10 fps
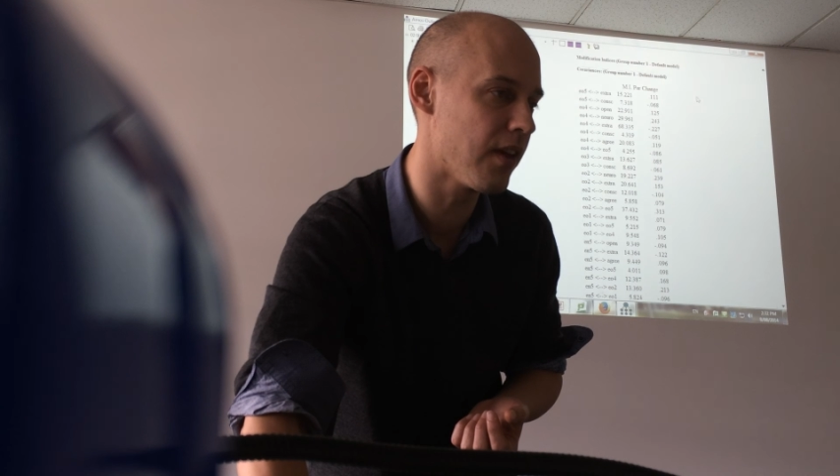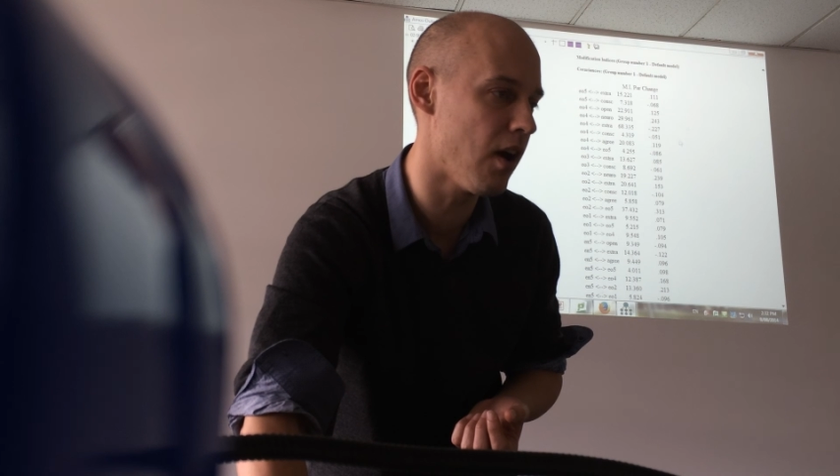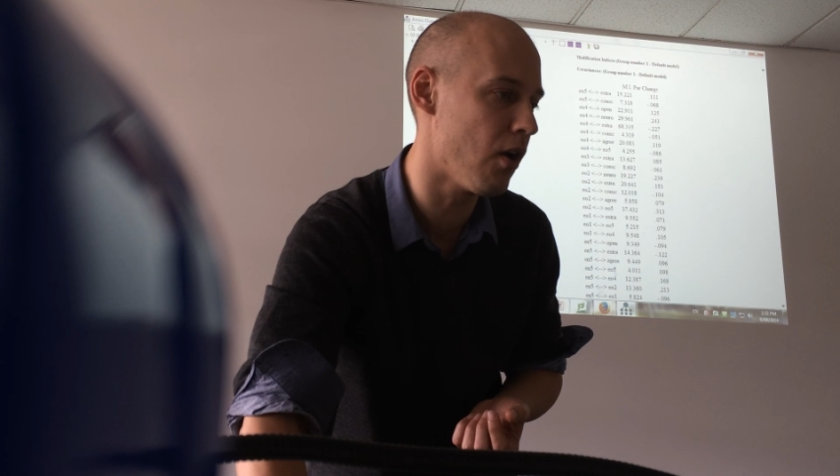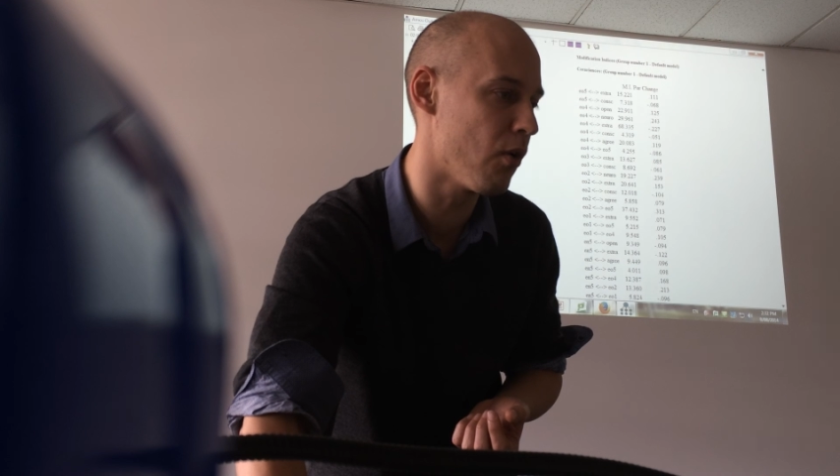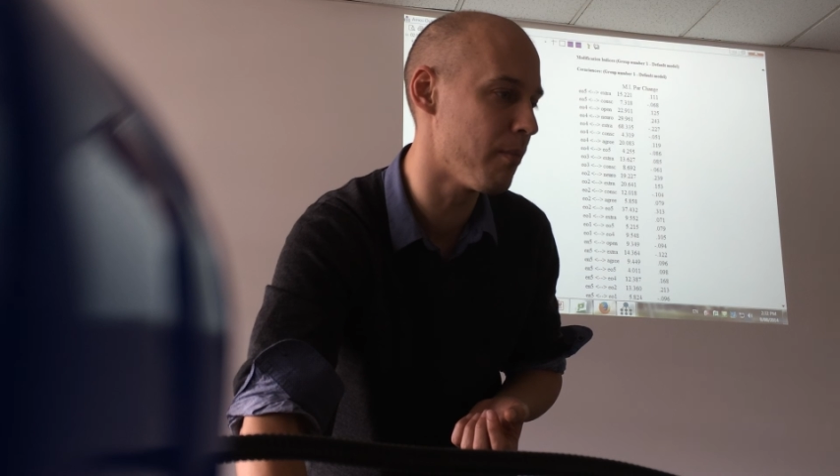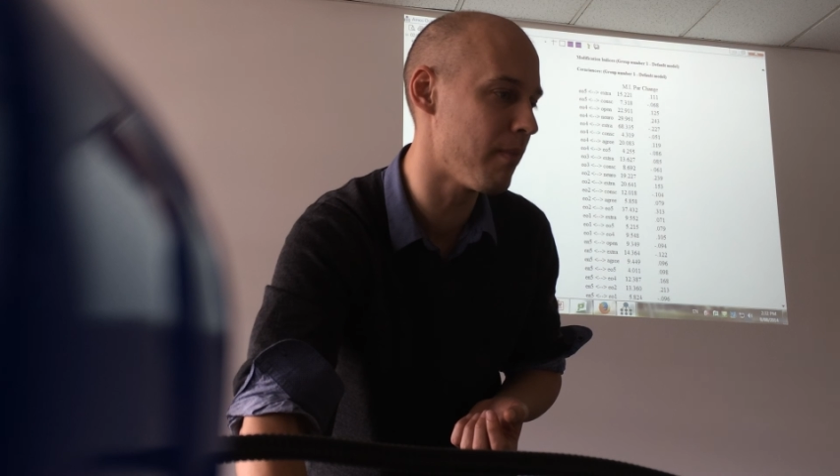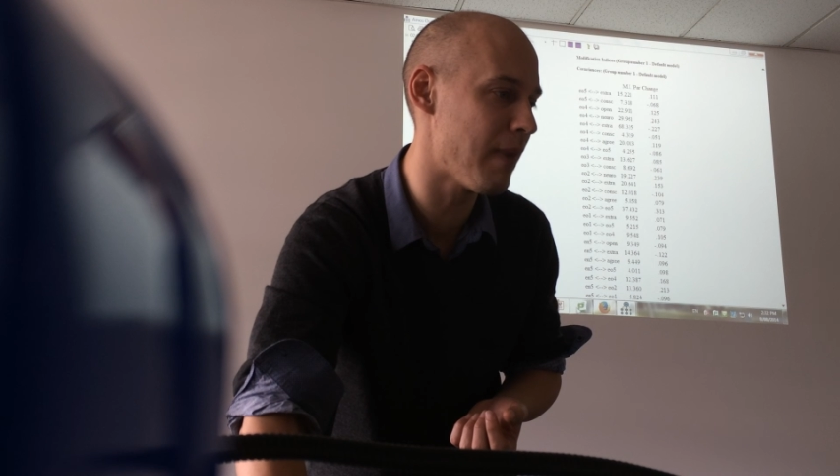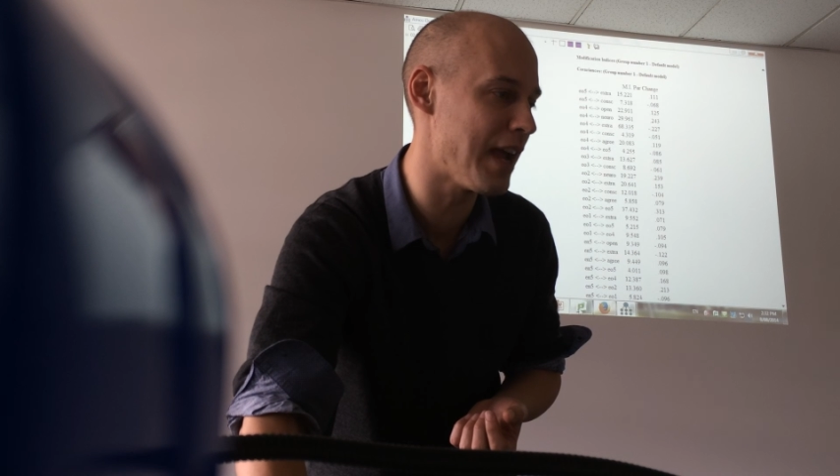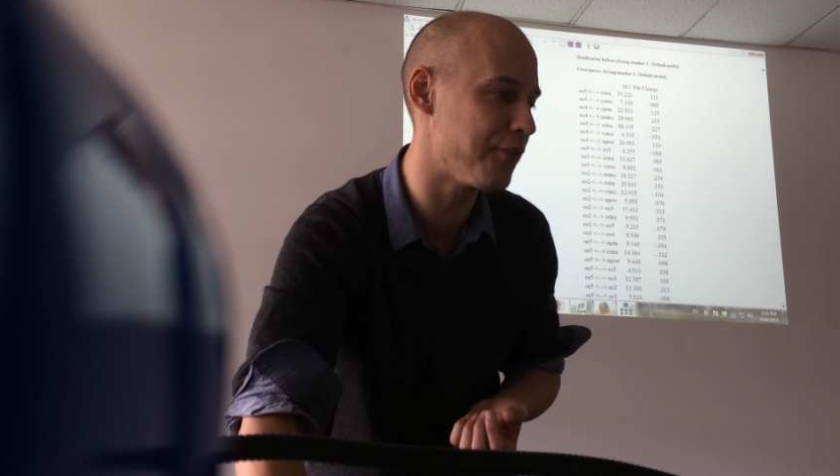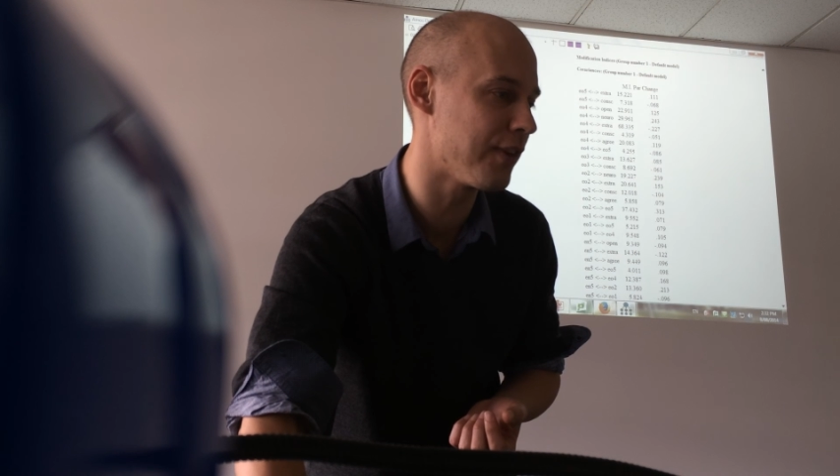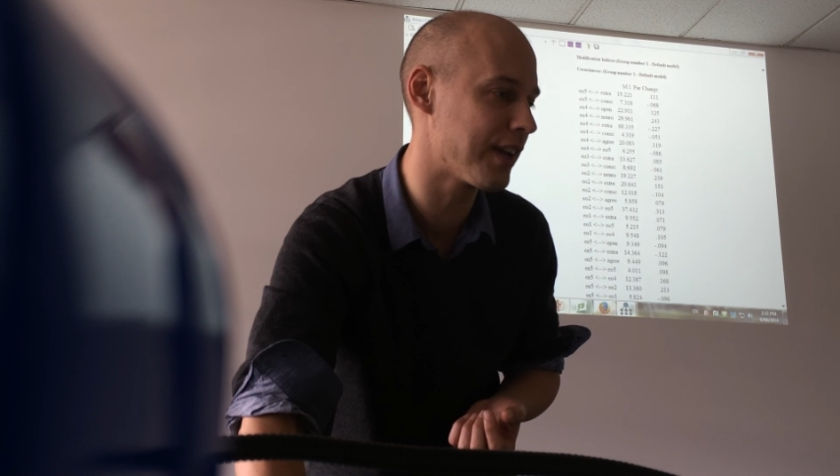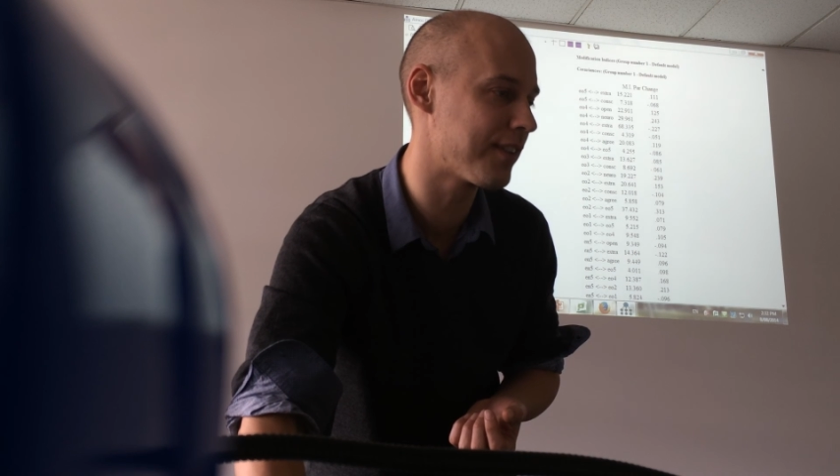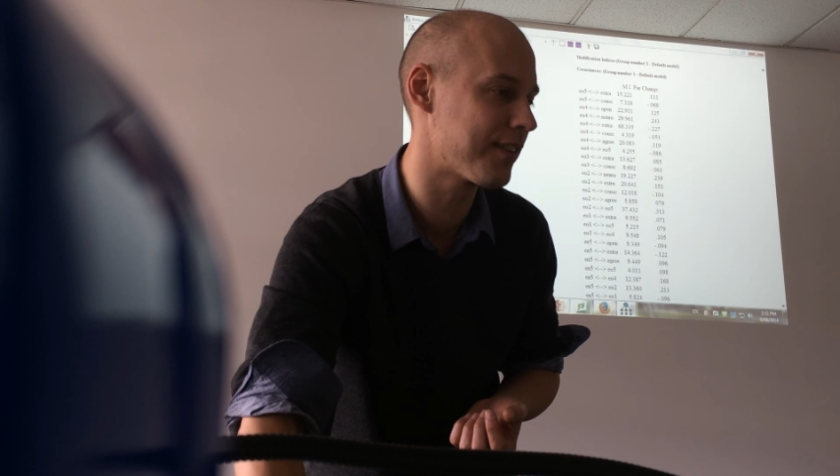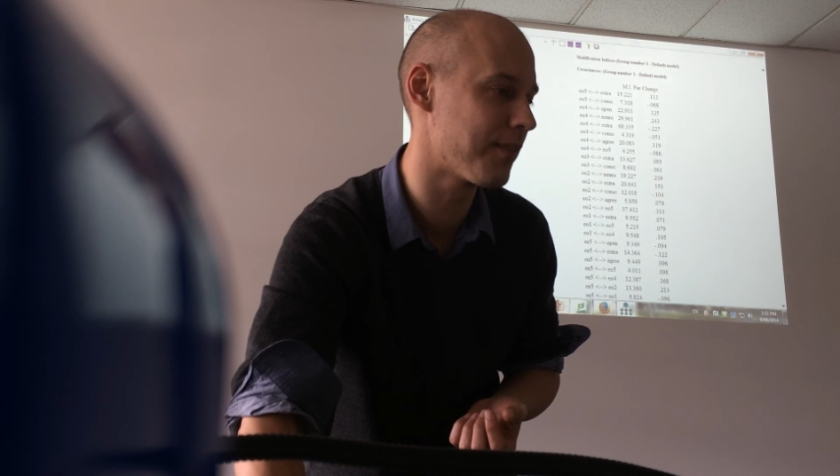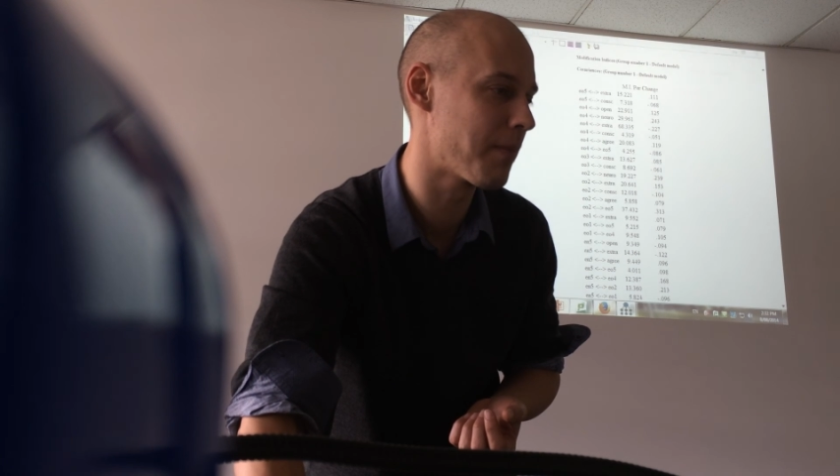the whole
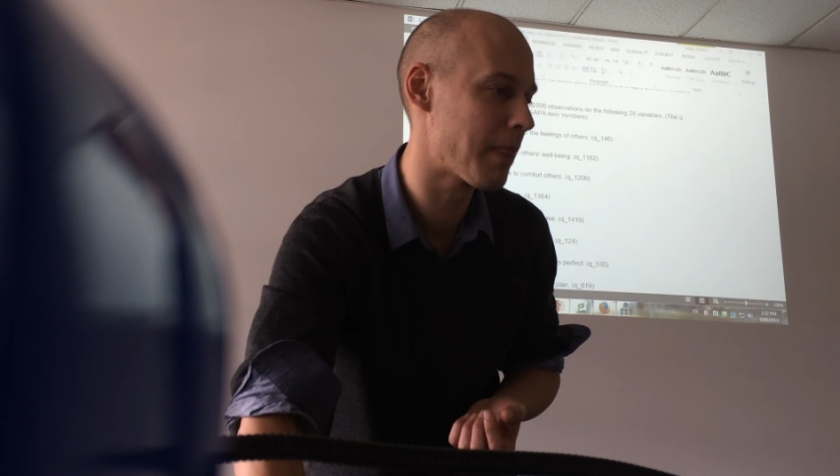matrix